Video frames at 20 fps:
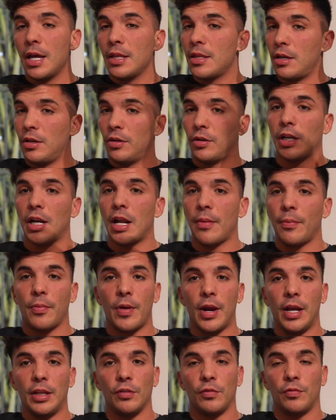then you can
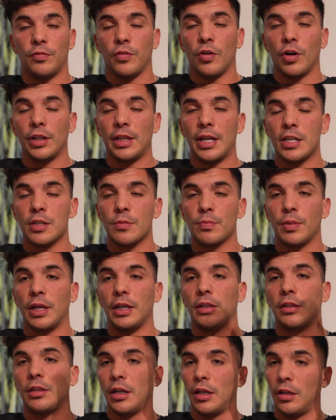upgrade to 4-day
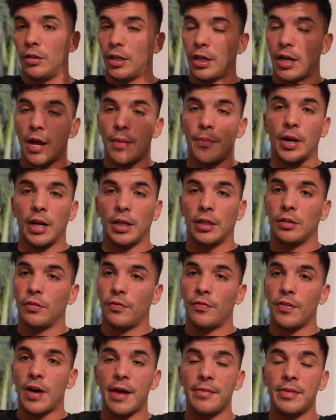split, then you can upgrade to
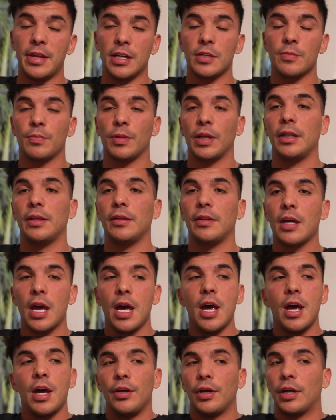5-day split.
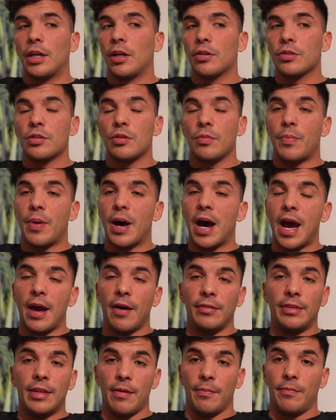You can also
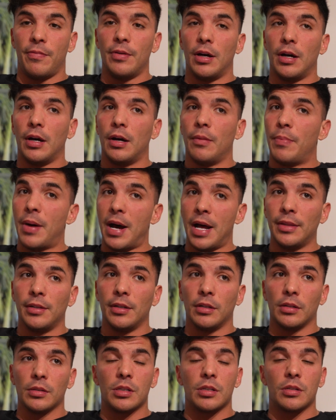buy
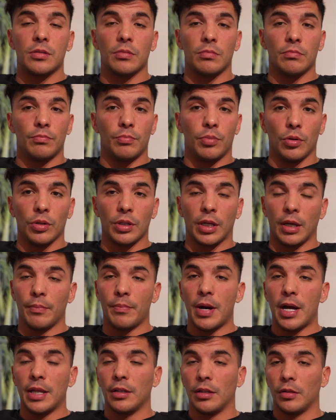bundles, bulking
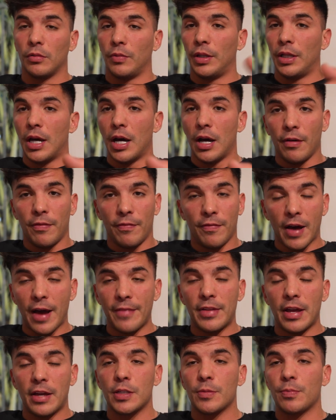bundle with a
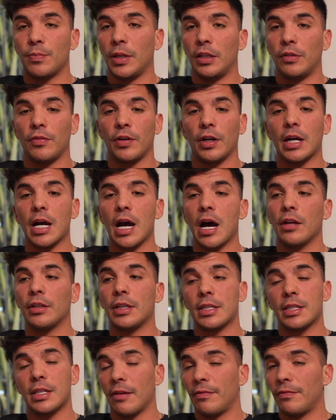5-day split workout
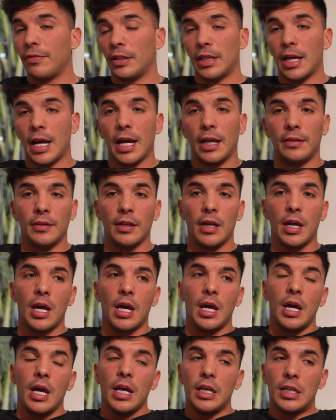and stuff like that.
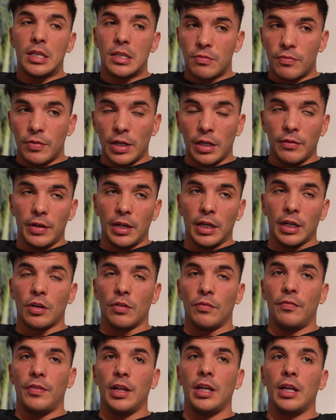It's really, really
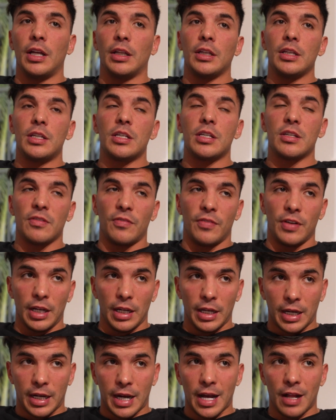convenient. It's
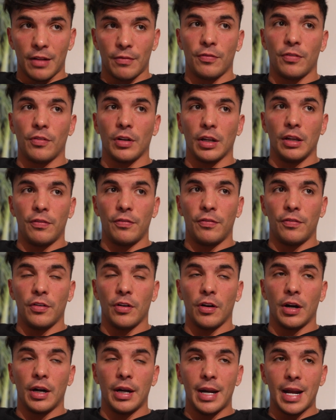really helpful if
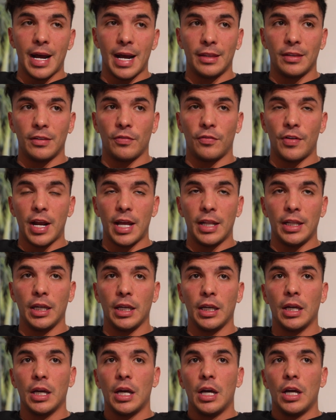you are not
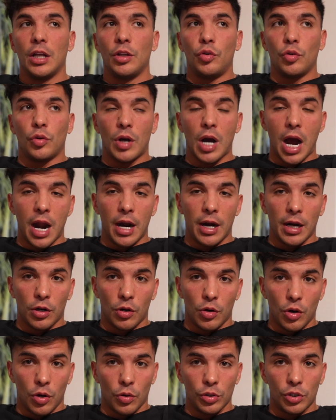ready to hire a
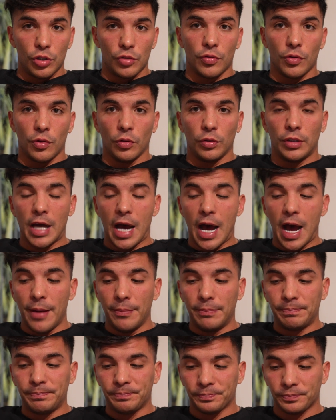coach full
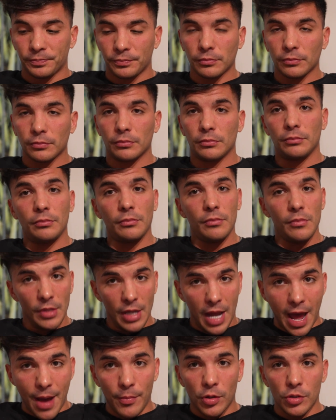time.
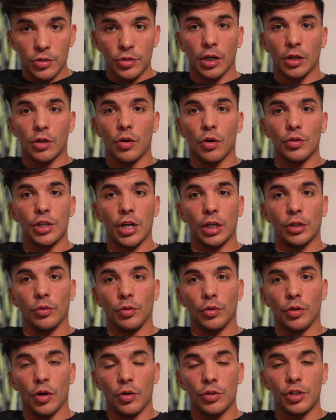I'm also a coach, I
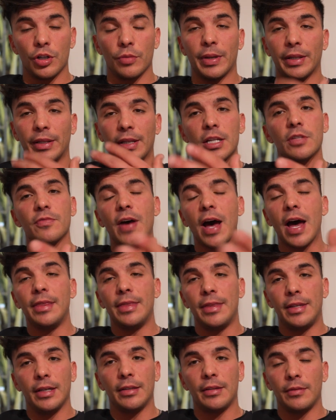do coaching, but that's why I
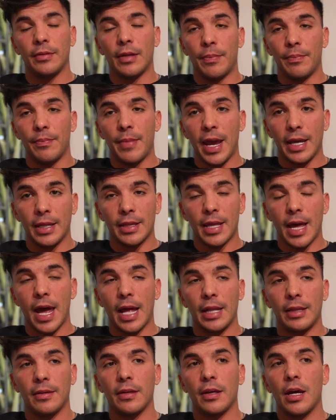did and made
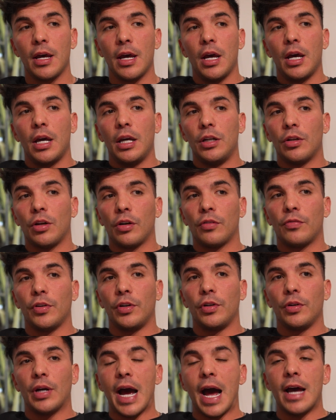that, in order for
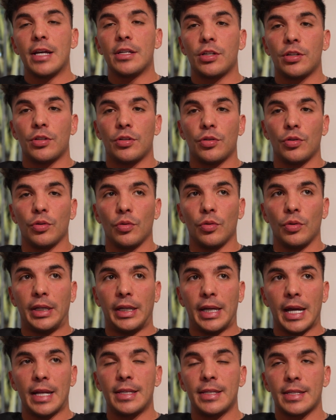you guys to
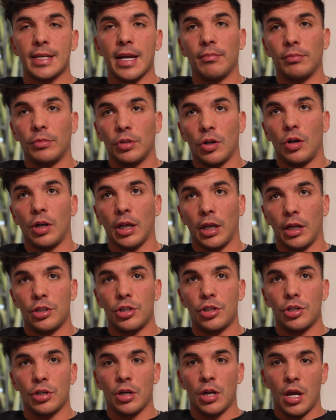get some
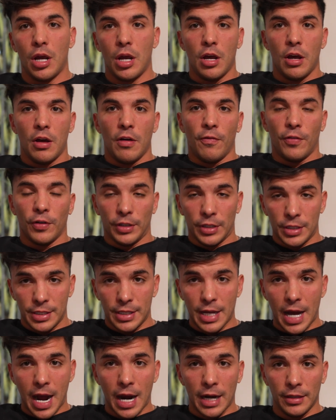knowledge for the
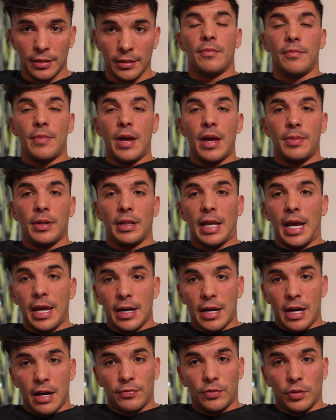start. Maybe
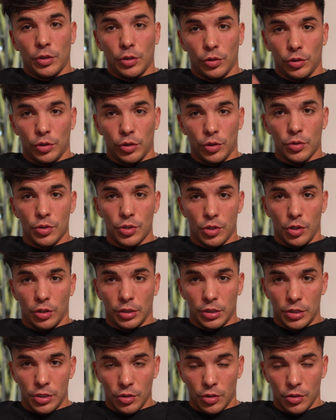later, after you used all
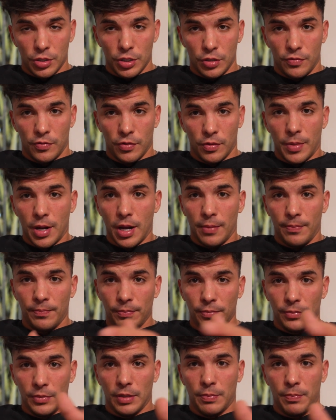the sources from
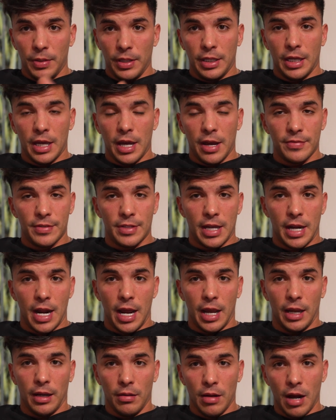the PDFs that
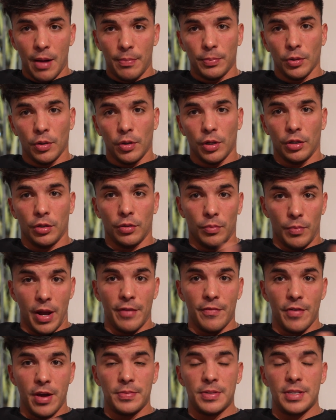I uploaded on
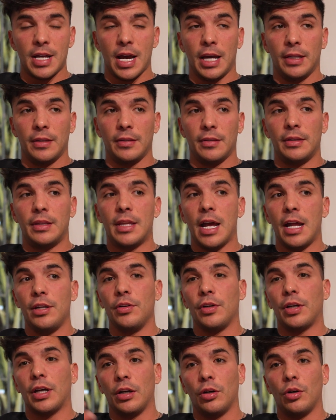my website, then
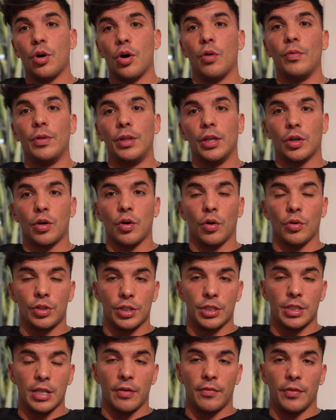you can go with the coach
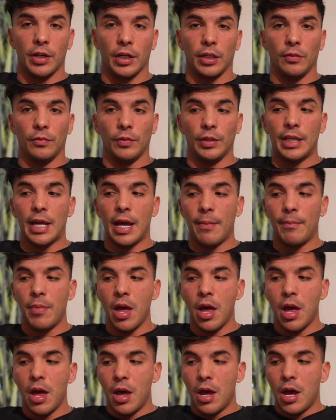and start working with them.
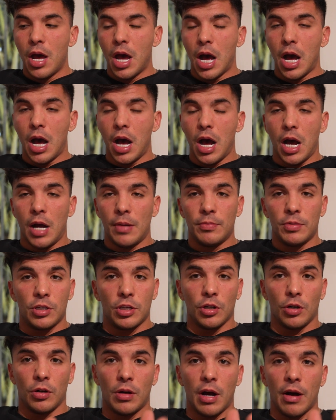
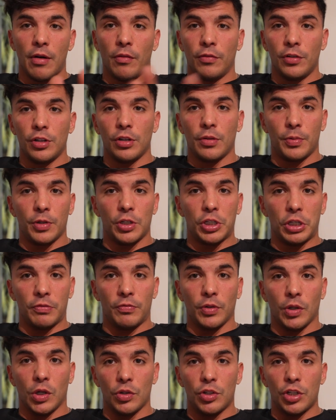So I would really appreciate
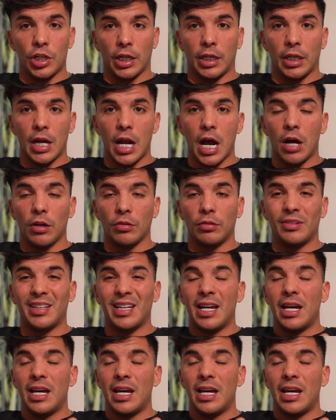if you go check it out.